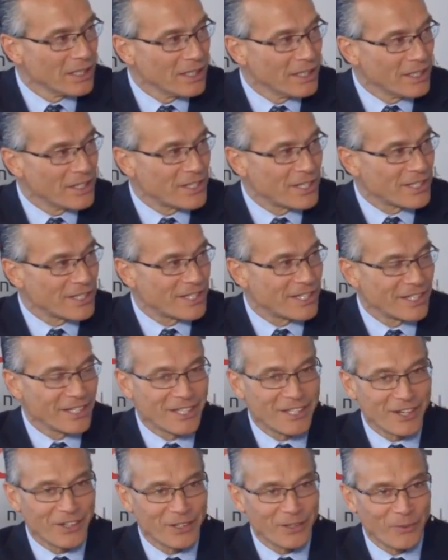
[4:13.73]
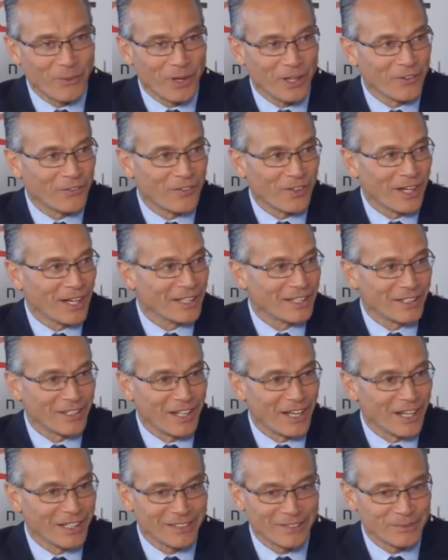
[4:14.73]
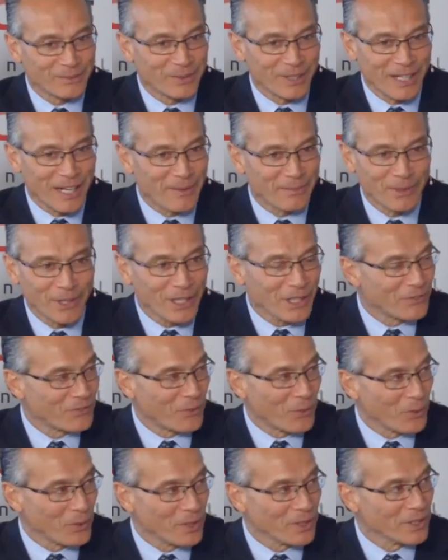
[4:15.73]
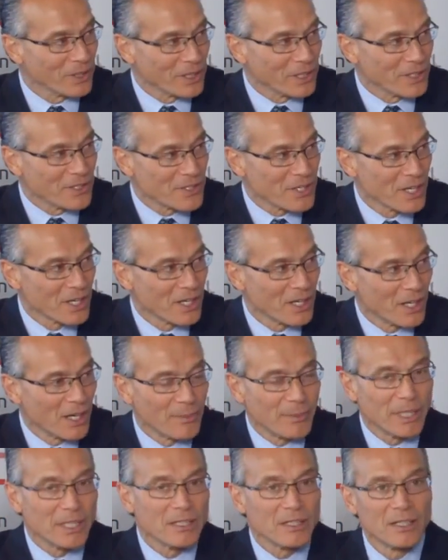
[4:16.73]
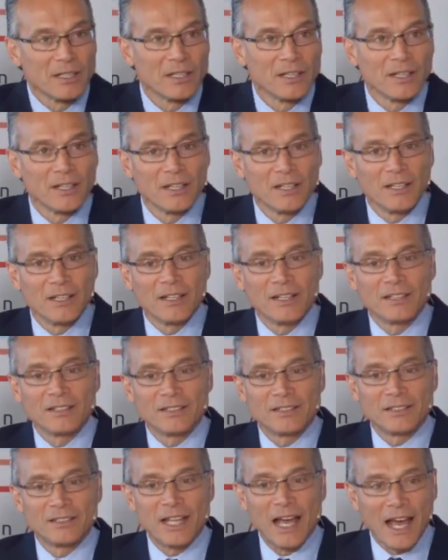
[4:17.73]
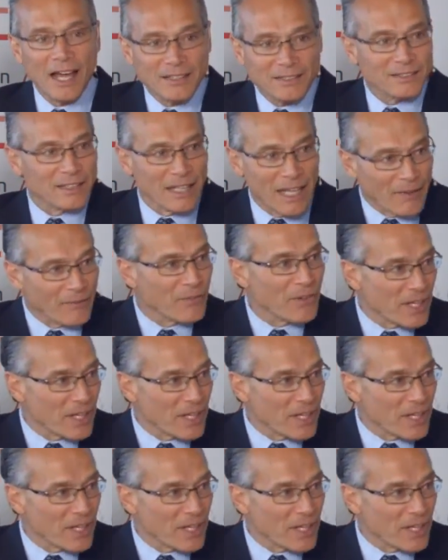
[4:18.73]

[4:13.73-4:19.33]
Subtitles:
These aren't qualified, they're not what I'm looking for in leads. I mean, that every